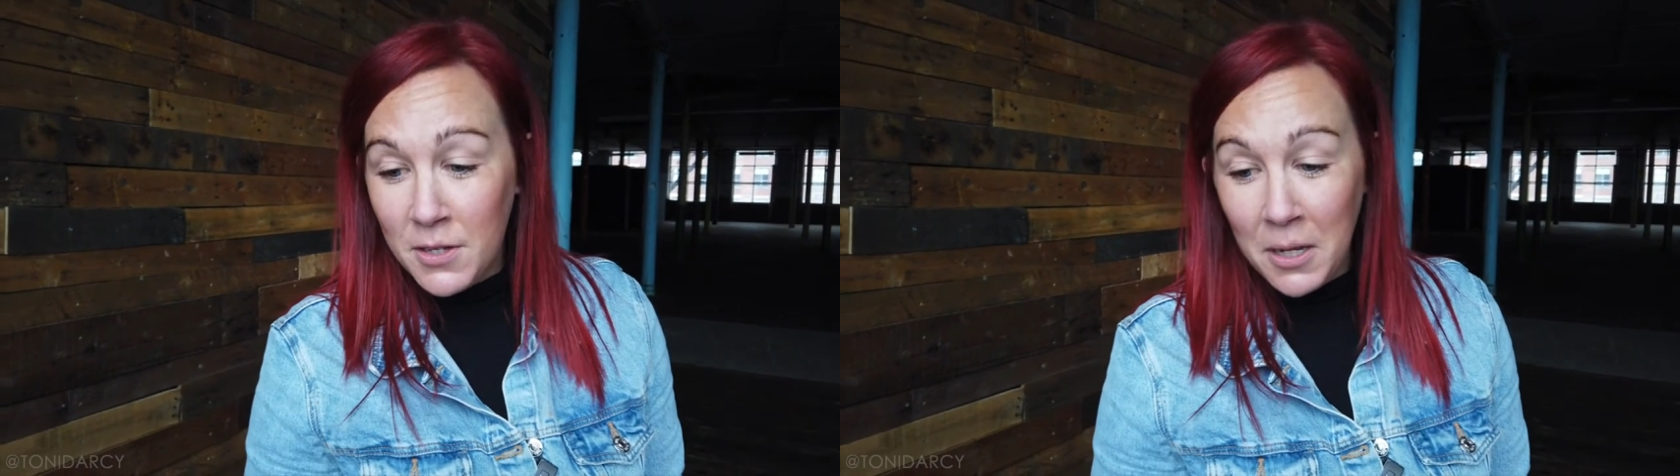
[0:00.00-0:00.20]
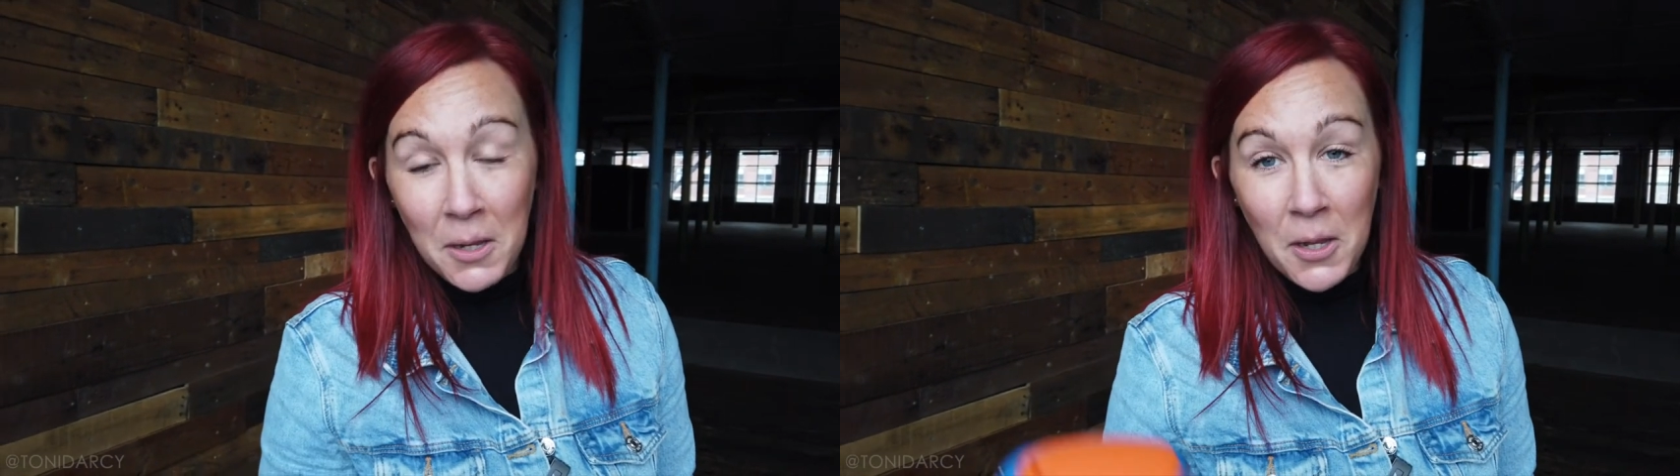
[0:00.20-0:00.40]

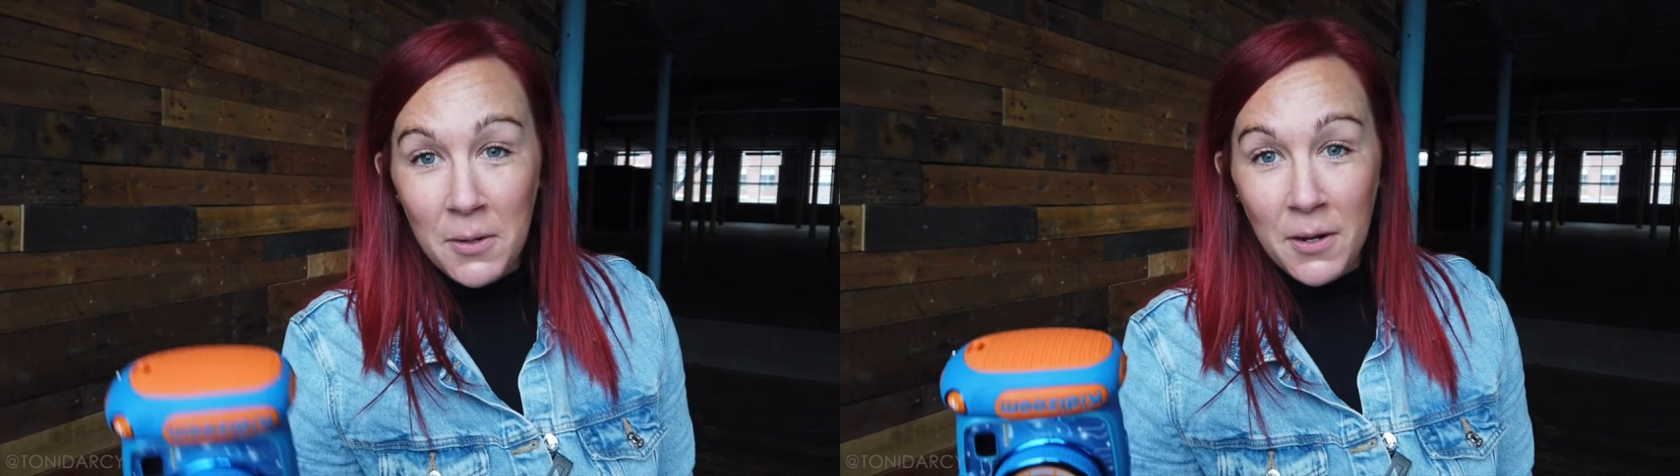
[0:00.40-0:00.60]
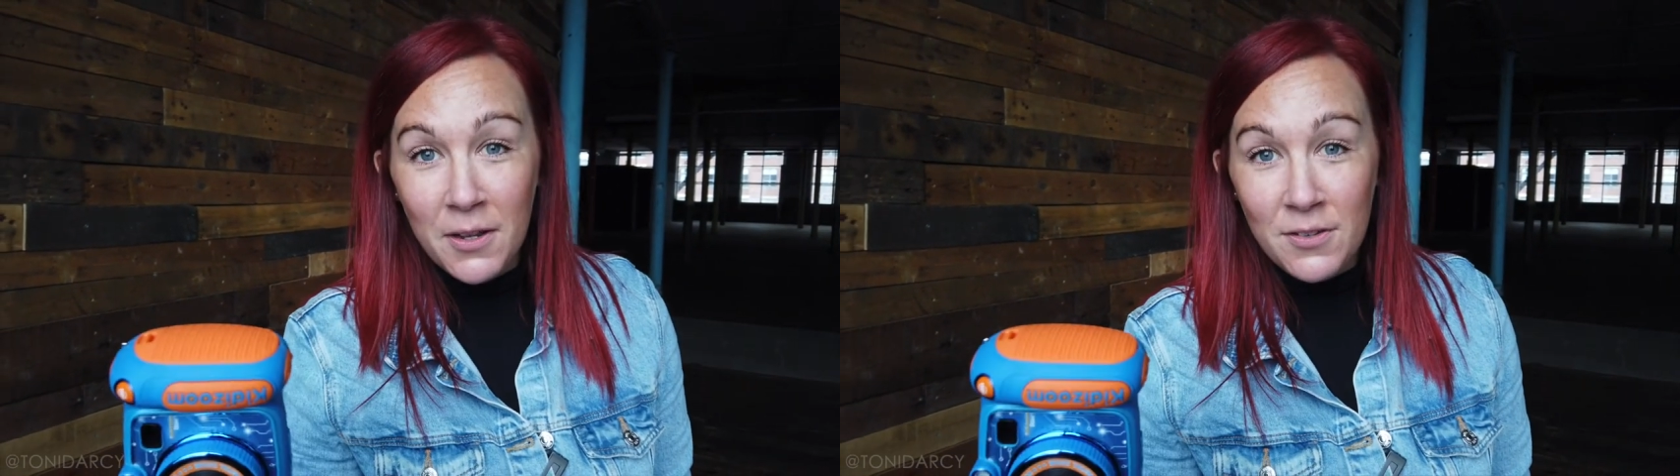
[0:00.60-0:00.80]
So
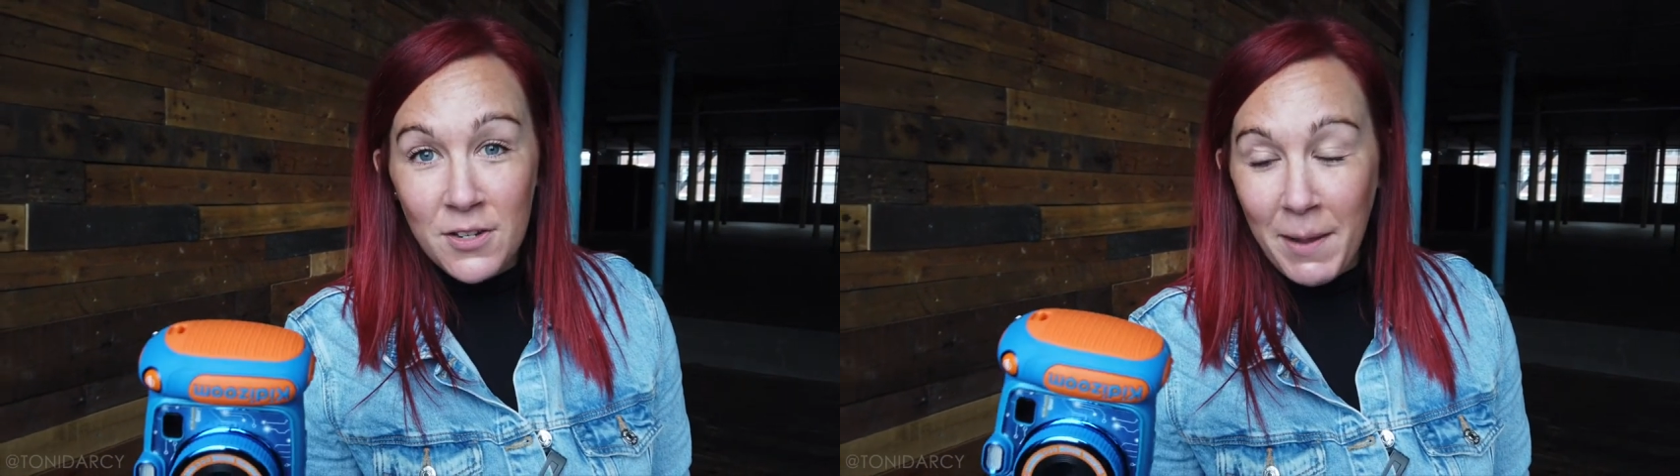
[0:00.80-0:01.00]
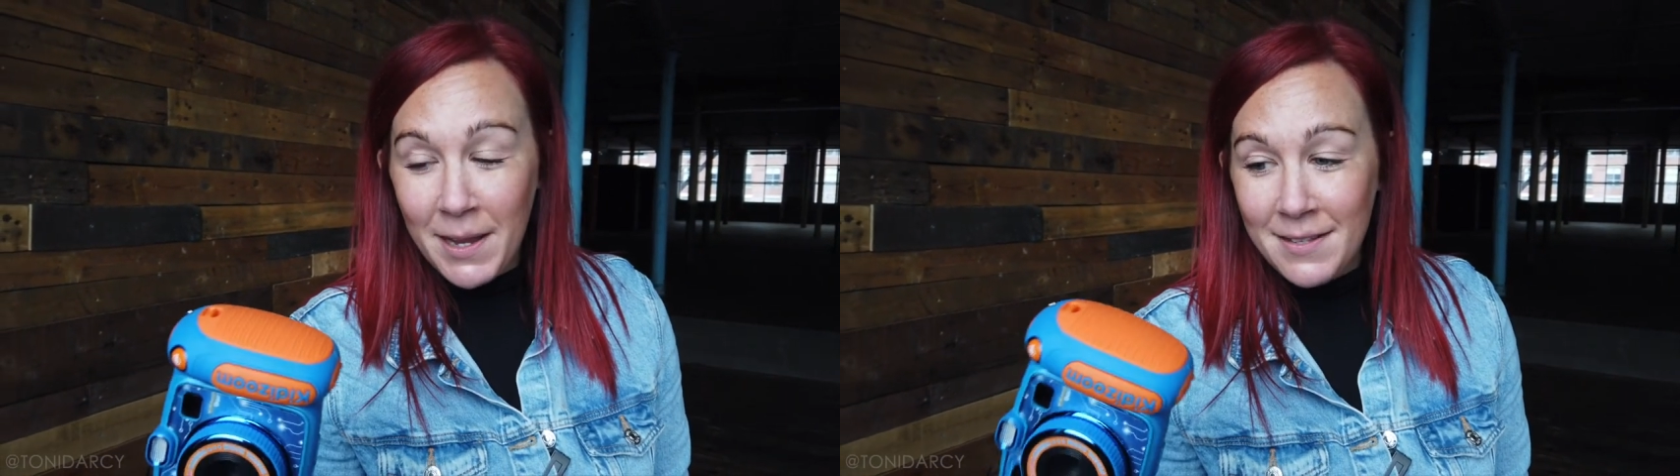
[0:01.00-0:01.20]
who
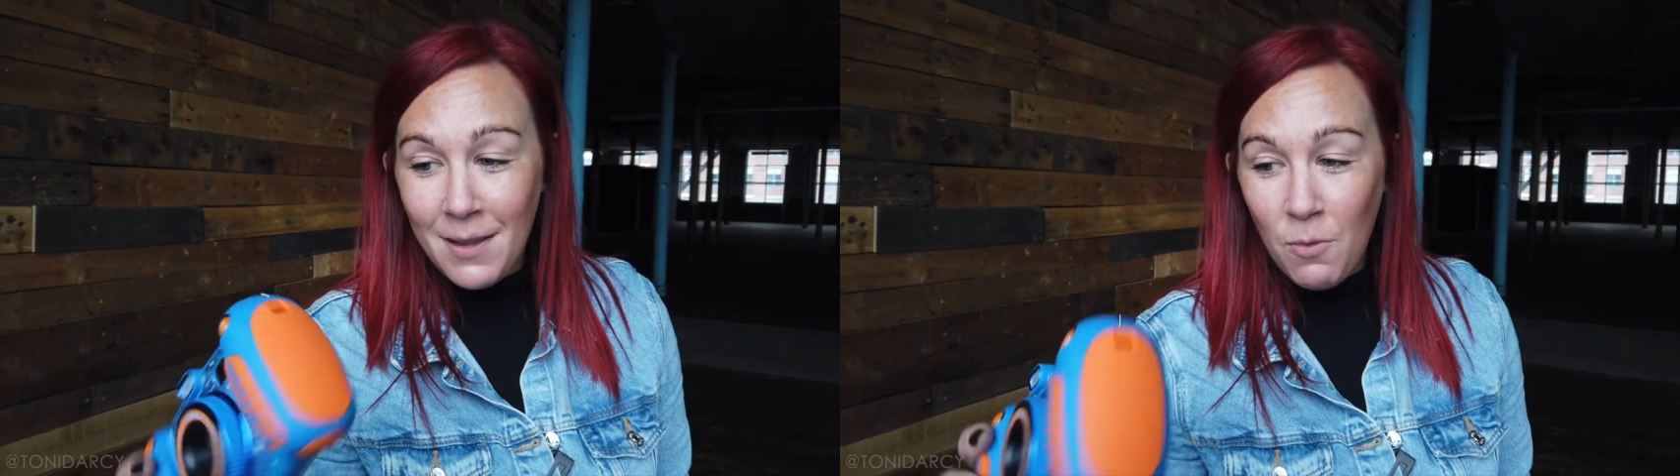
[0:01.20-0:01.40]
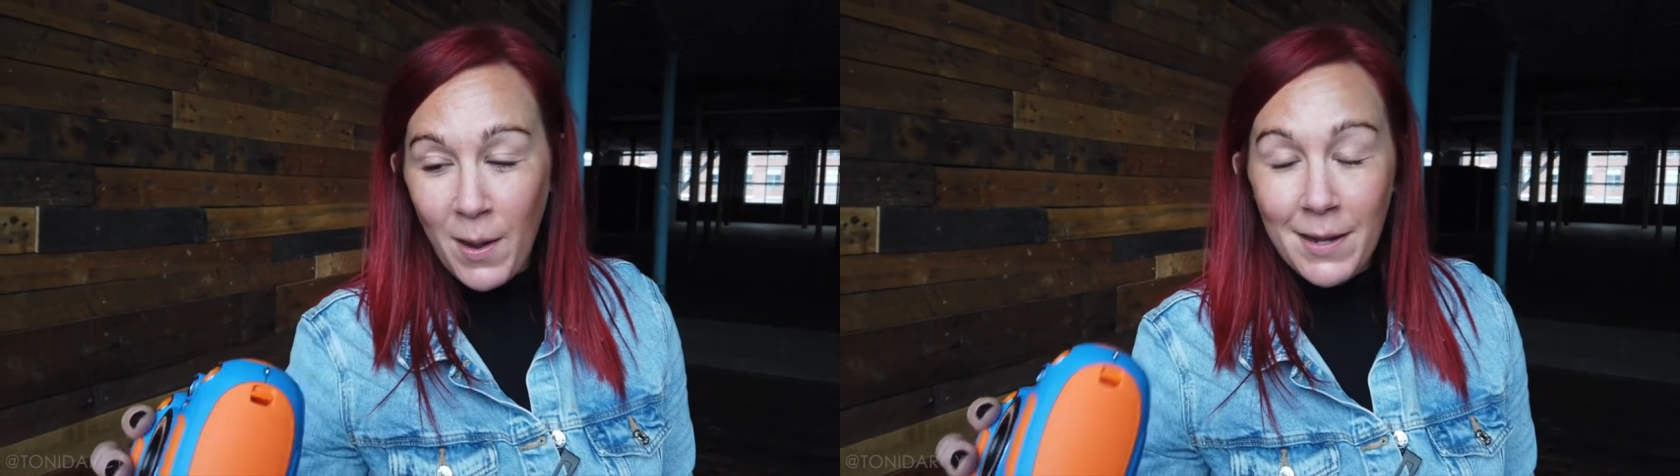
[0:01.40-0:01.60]
knows, you might
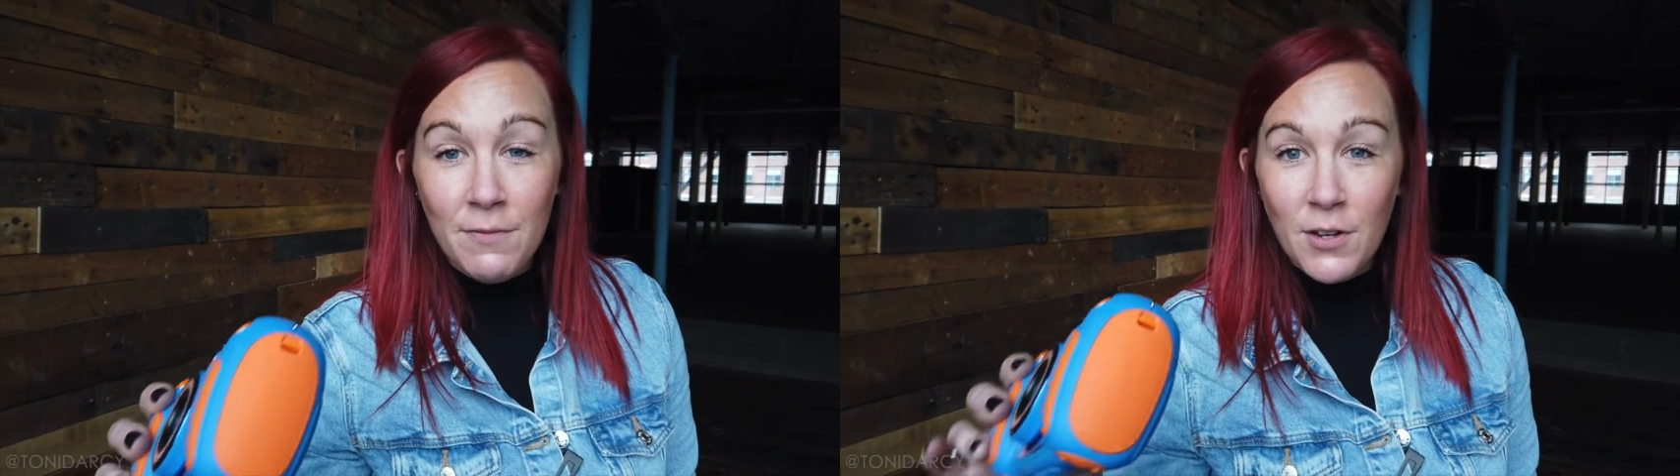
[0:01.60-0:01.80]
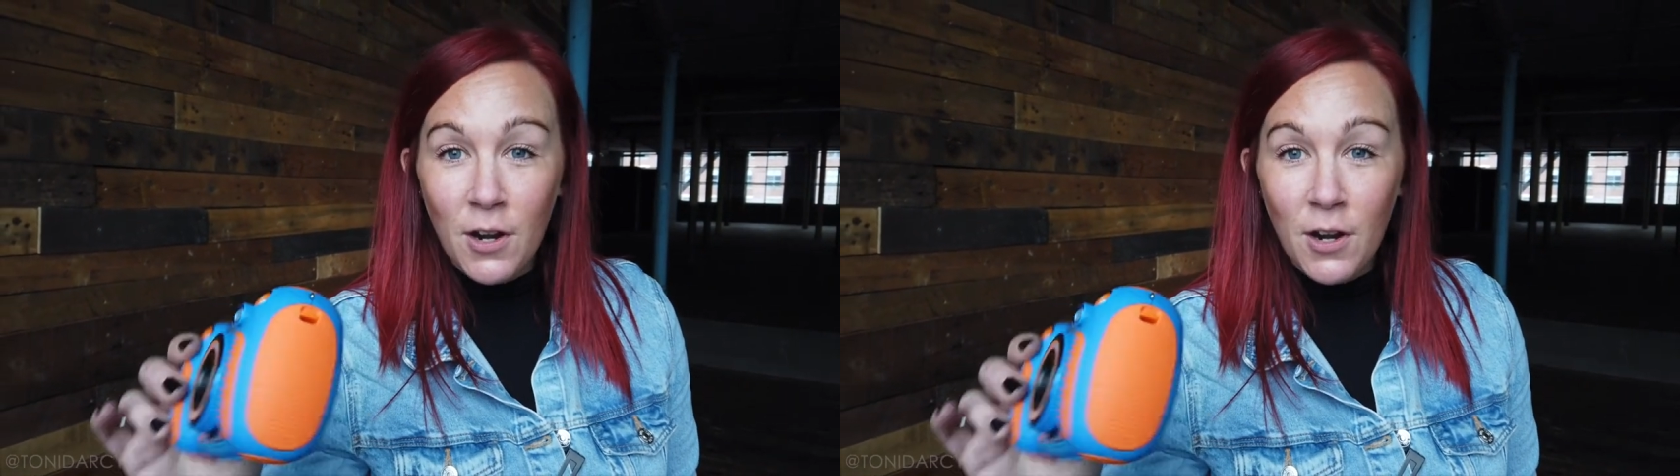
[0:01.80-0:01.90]
see wedding